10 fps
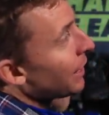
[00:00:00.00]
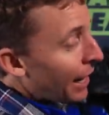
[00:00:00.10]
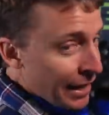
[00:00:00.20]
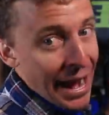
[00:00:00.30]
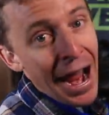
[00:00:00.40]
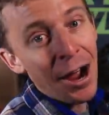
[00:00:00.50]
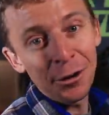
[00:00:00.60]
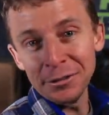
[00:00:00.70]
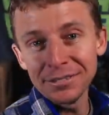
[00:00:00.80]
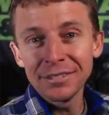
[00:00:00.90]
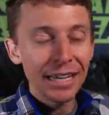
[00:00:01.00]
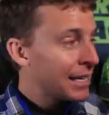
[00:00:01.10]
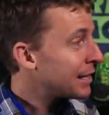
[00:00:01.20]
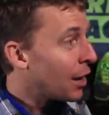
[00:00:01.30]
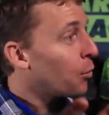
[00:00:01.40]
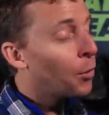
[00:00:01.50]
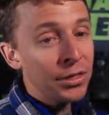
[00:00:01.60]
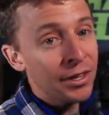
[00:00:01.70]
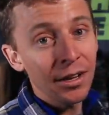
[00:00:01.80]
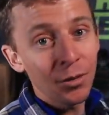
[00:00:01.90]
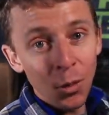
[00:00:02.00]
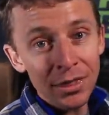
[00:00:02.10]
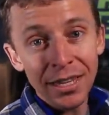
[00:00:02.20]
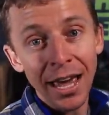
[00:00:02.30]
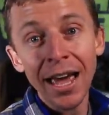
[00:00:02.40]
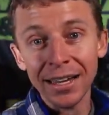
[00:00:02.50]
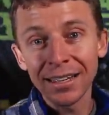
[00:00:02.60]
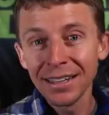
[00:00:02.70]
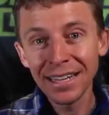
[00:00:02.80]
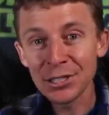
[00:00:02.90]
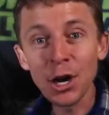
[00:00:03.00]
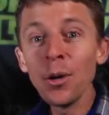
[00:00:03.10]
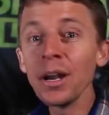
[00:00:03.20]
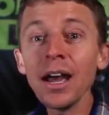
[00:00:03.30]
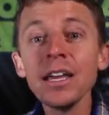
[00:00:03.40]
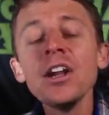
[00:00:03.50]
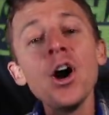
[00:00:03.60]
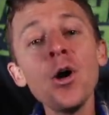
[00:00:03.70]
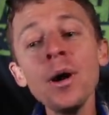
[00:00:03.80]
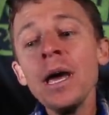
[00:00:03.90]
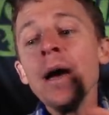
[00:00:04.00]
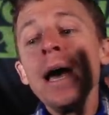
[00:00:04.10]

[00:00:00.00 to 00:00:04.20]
and now, it's like, what the what the heck is going on? You know.